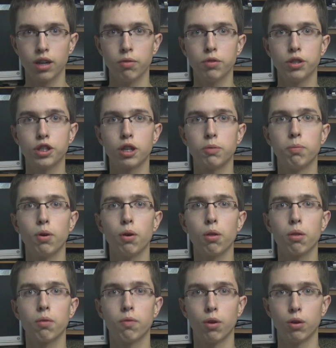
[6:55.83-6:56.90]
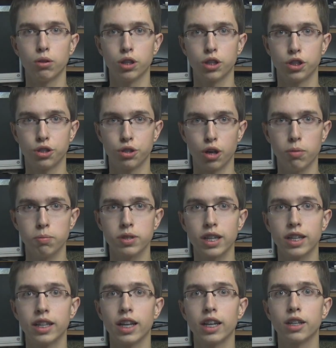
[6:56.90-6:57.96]
which are both voltage drops
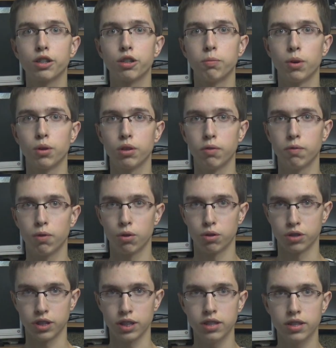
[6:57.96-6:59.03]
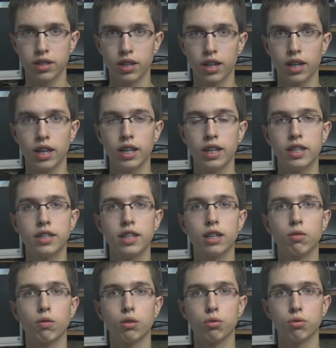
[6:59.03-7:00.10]
and electromotive forces, is
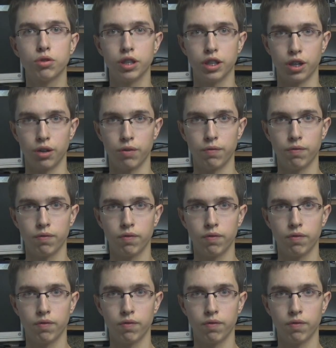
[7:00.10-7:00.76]
equal to 0.